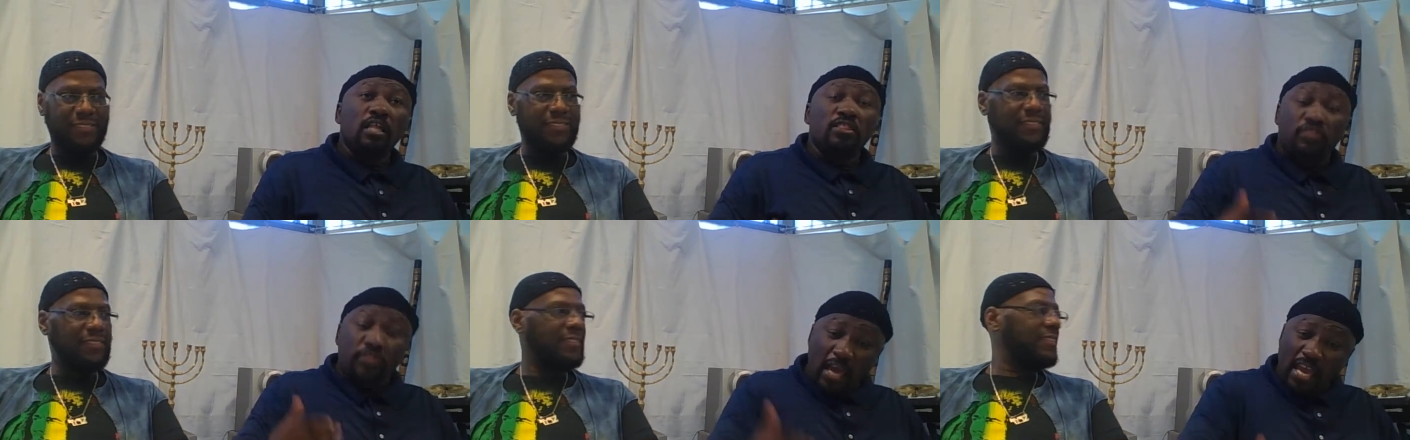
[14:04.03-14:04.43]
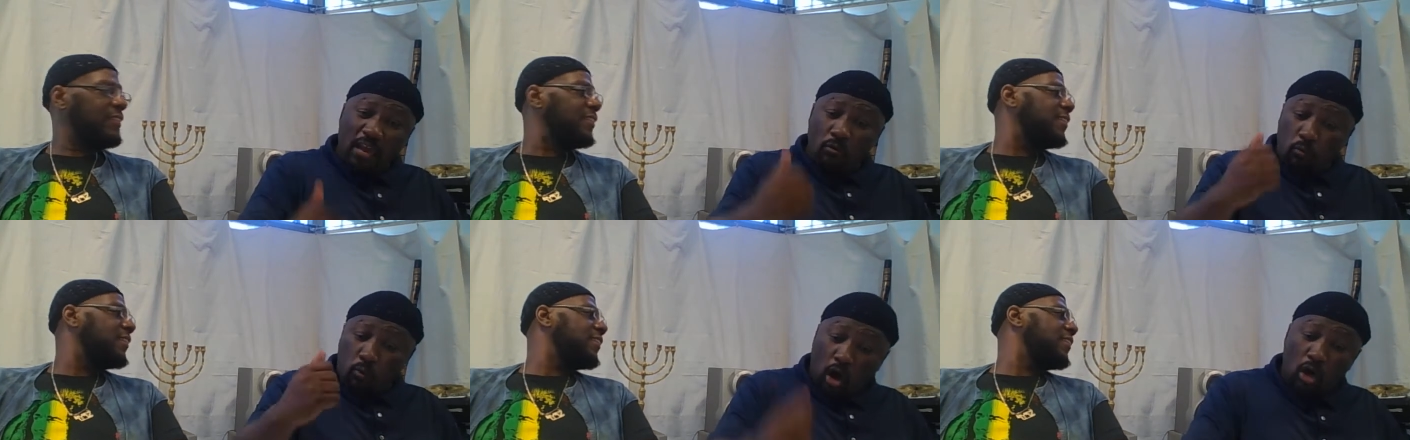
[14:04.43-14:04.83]
Speaker 1: They
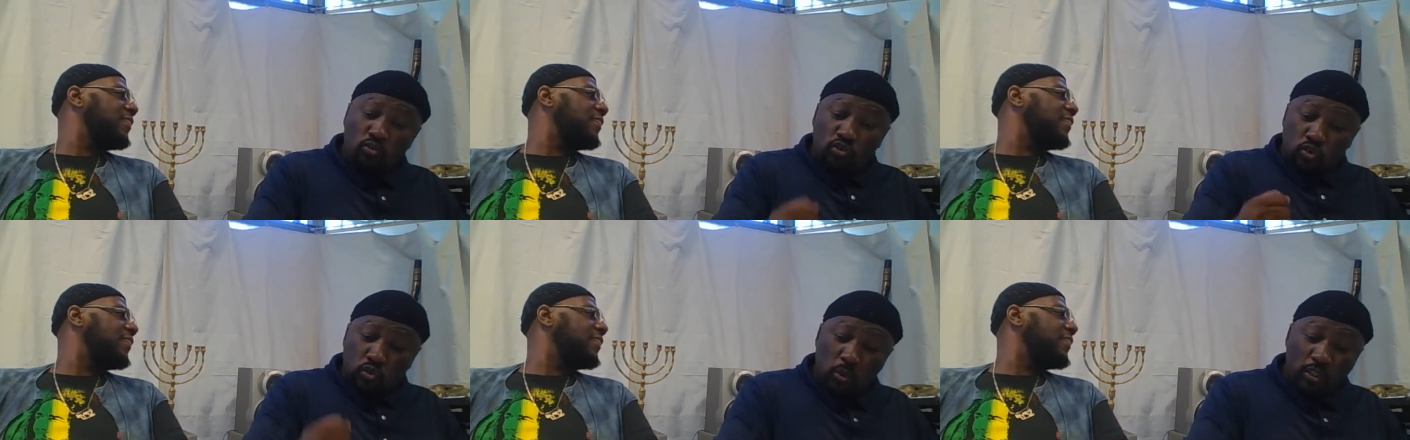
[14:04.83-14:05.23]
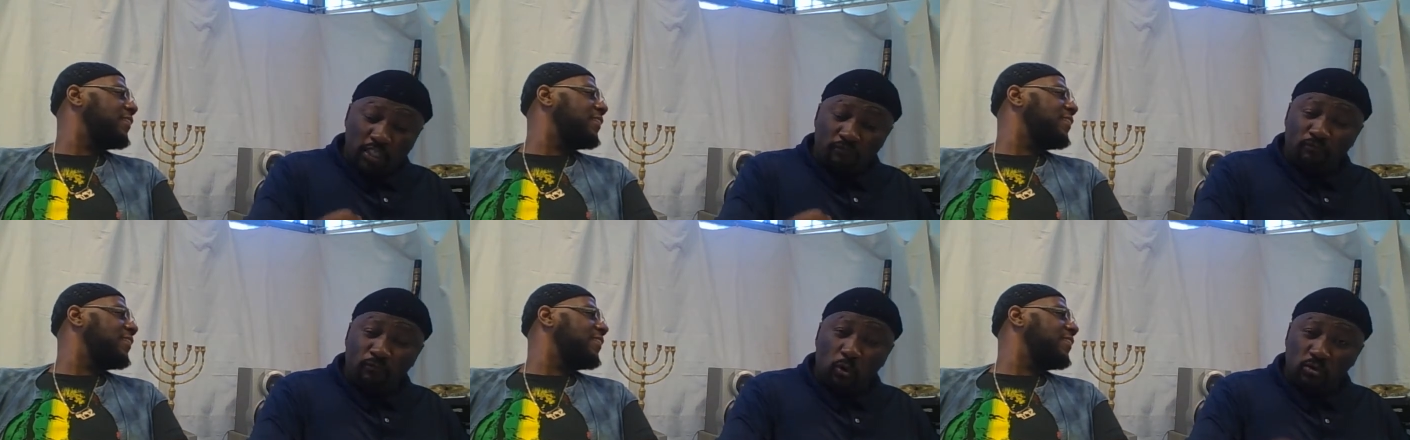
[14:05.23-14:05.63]
walk
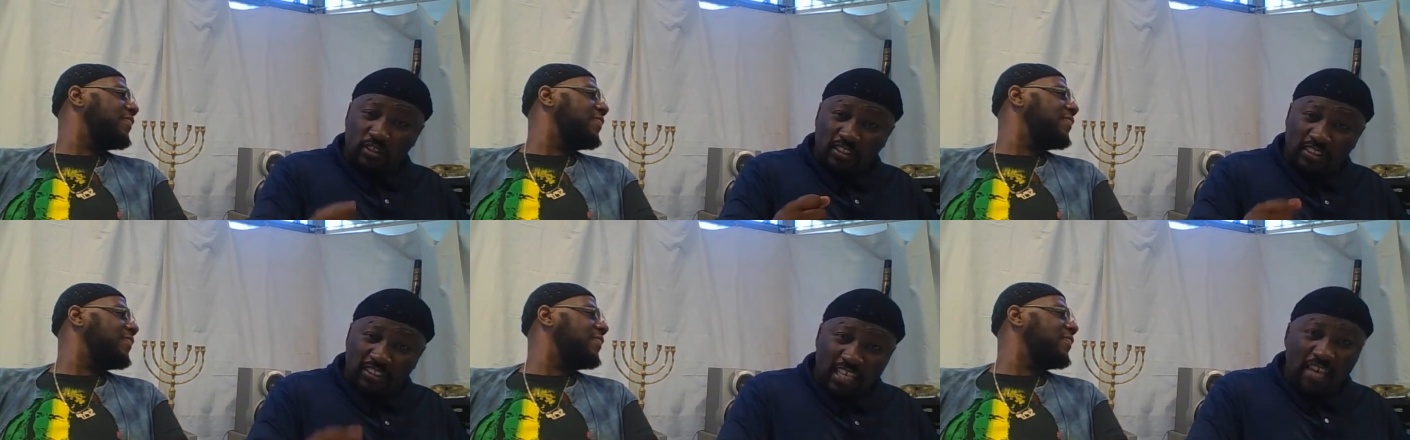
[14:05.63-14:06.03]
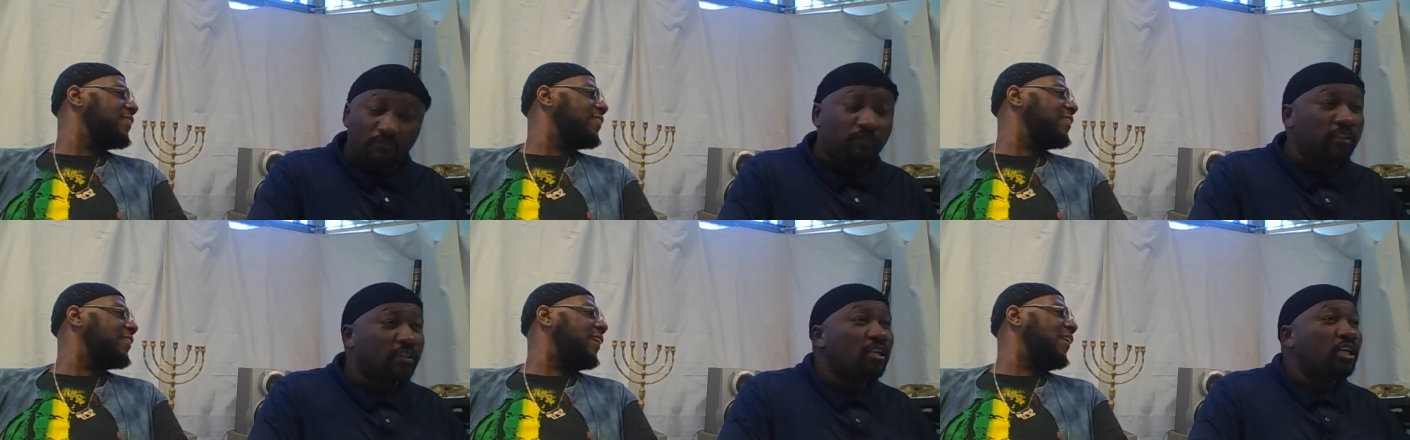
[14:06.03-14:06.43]

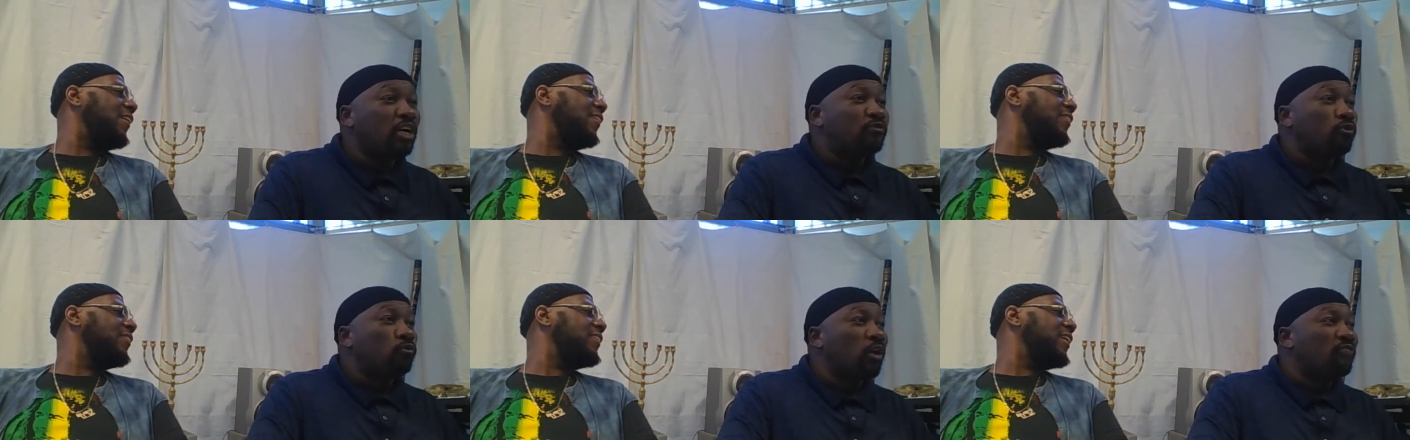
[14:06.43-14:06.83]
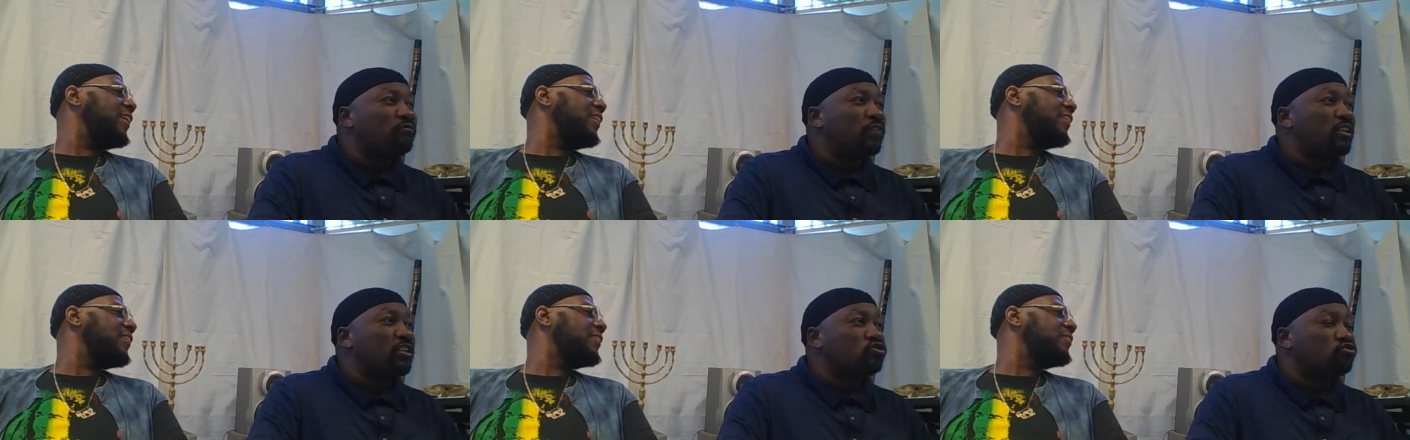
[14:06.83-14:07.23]
24-7. If it weren't
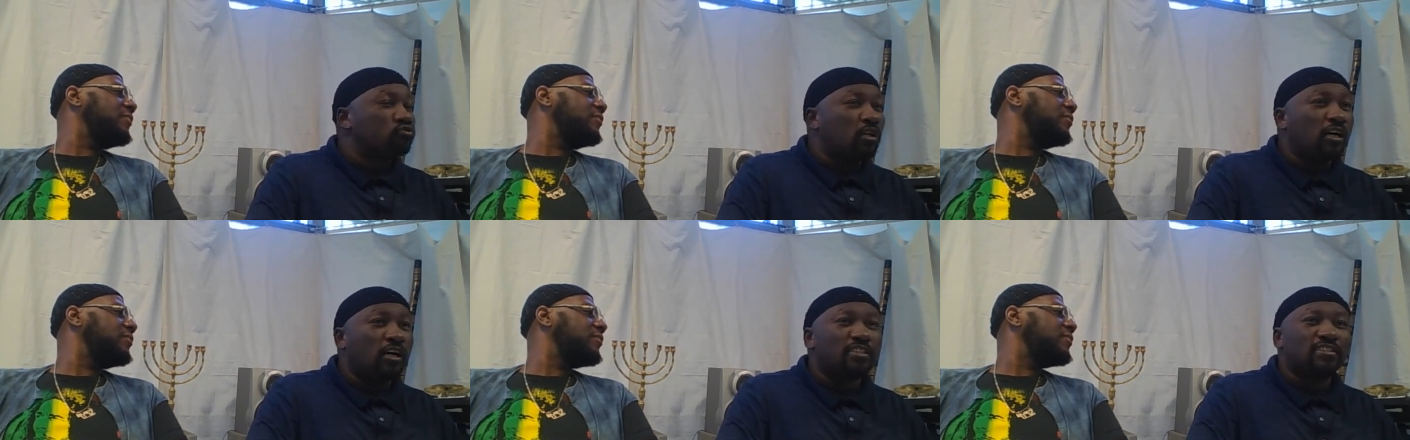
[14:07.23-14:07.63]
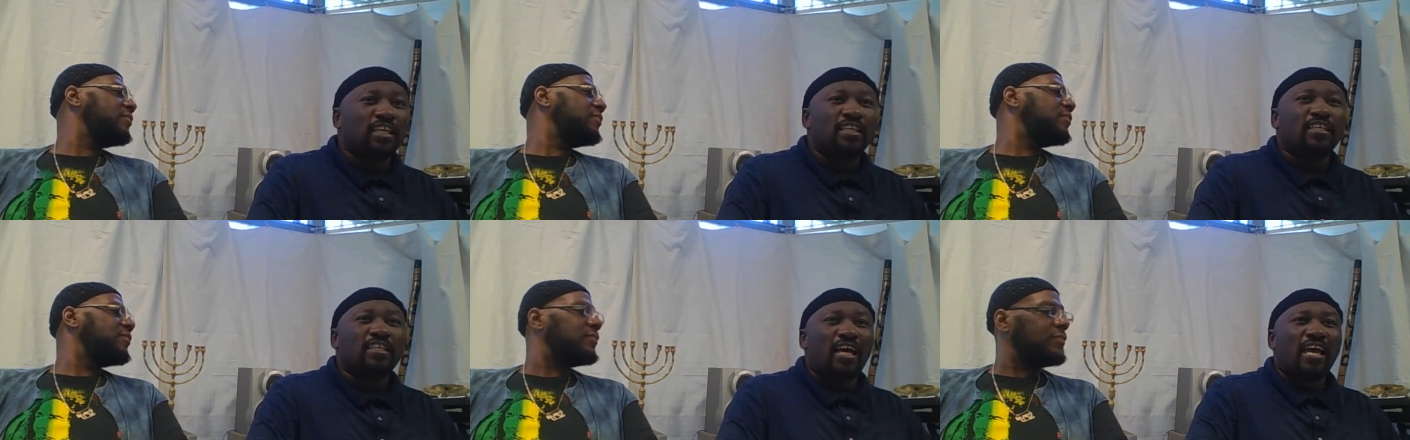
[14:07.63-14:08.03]
for the drugs,
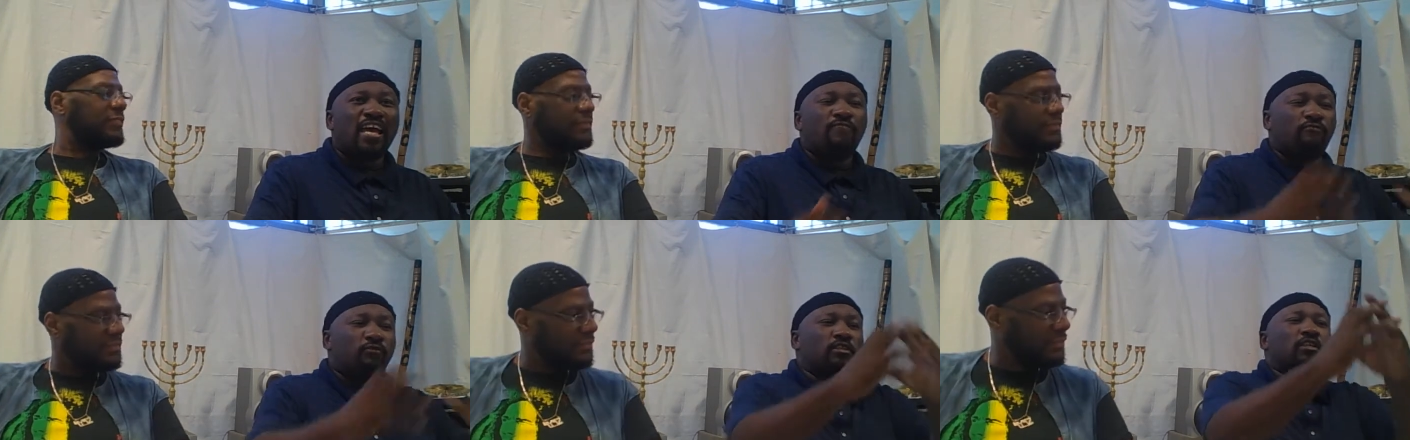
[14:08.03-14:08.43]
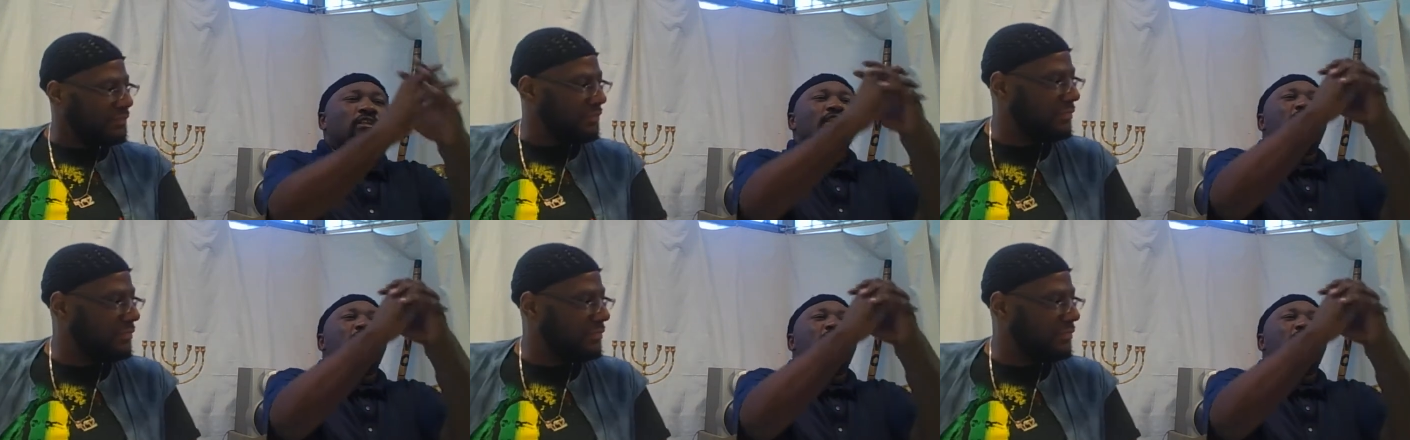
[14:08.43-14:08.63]
they calf would look